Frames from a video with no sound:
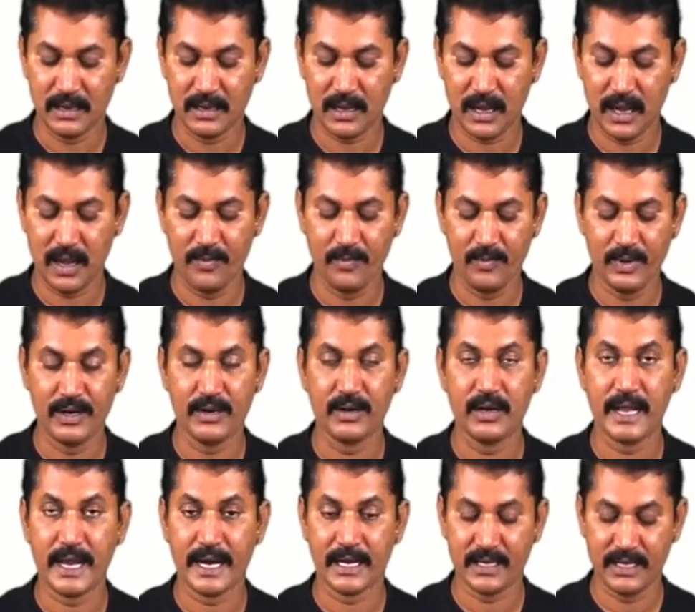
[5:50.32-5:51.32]
Kamvin
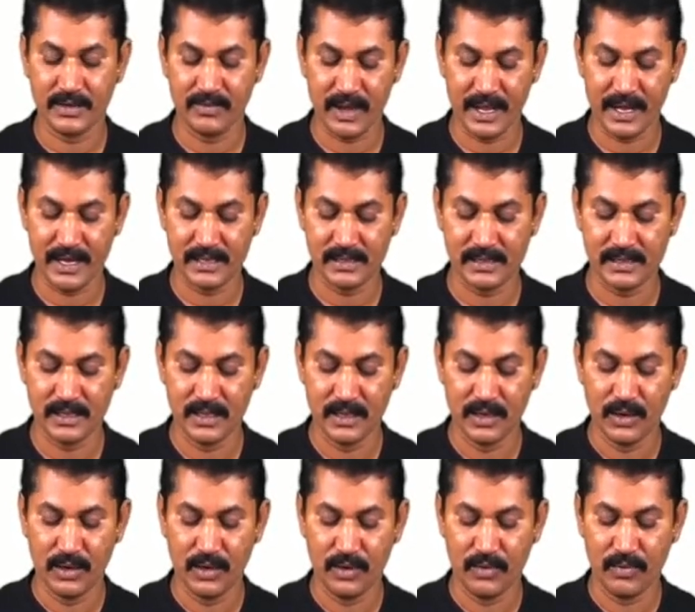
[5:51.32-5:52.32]
antivirus,
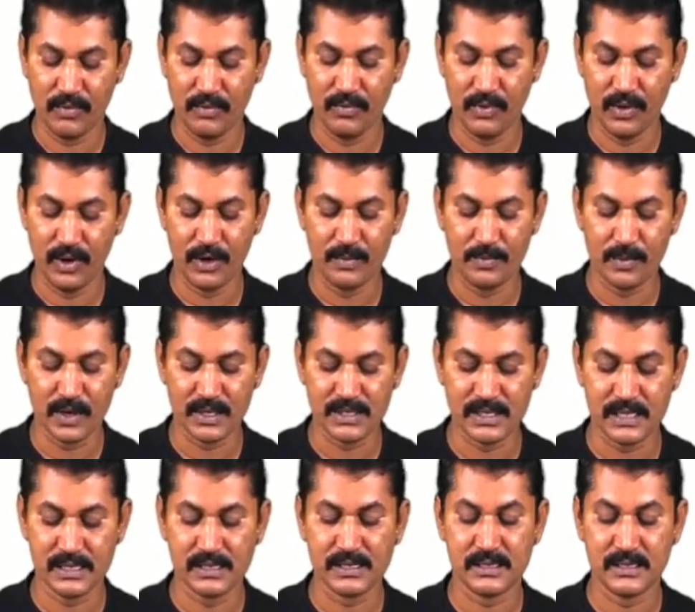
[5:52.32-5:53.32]
word
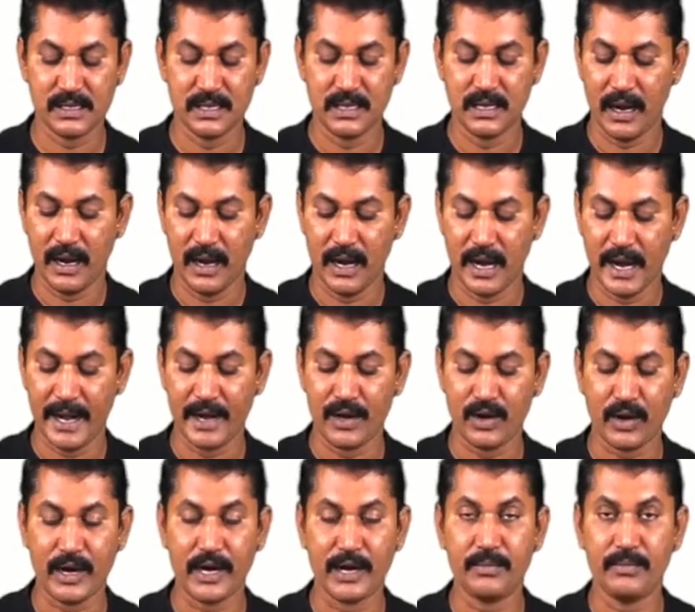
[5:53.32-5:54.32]
process,
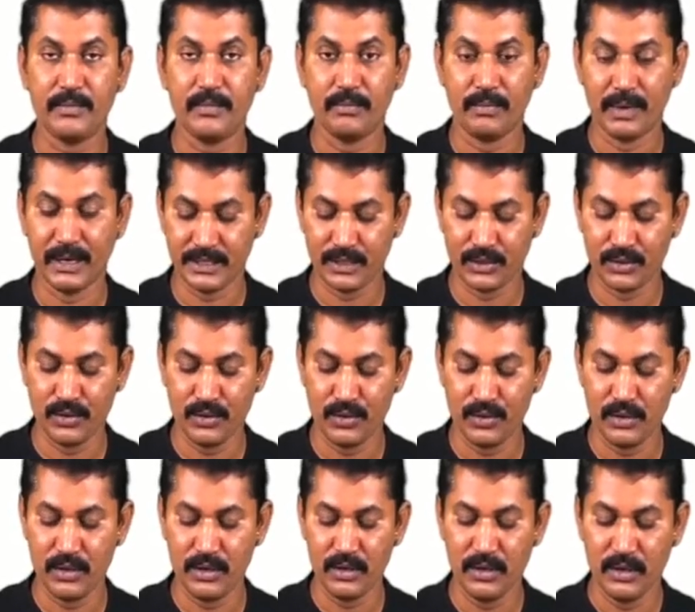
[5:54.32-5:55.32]
Android by the
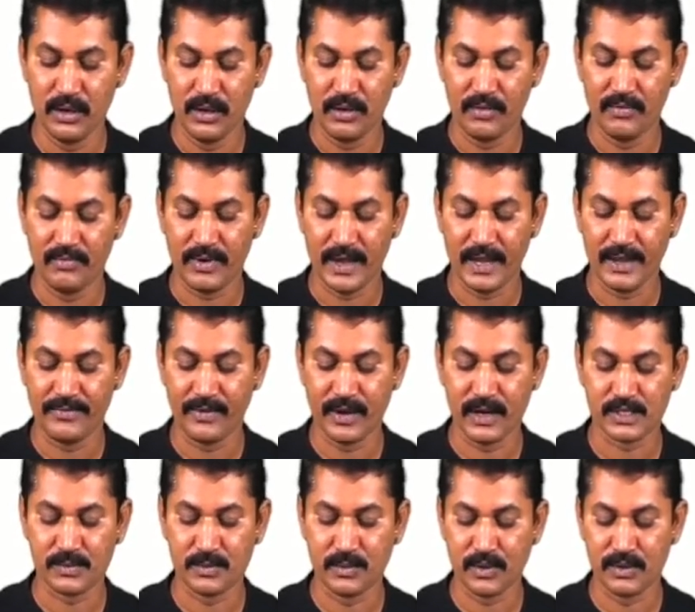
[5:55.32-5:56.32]
Google,
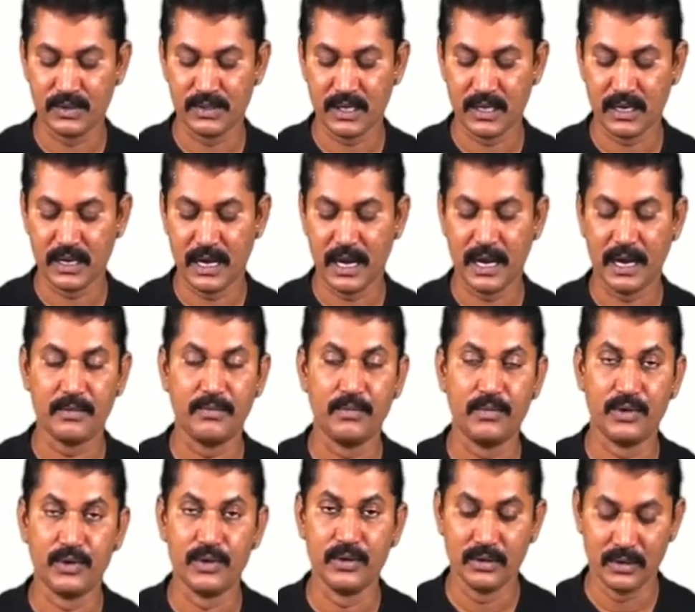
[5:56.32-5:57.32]
Firefox browser, and
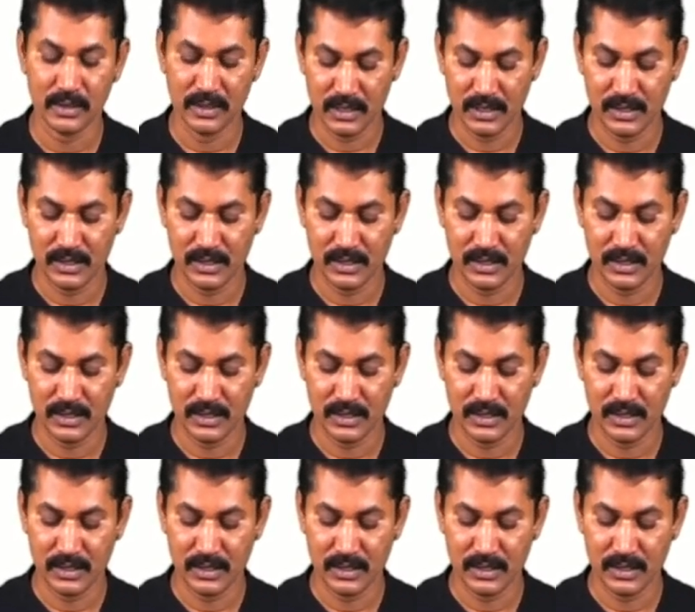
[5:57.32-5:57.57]
Moodle.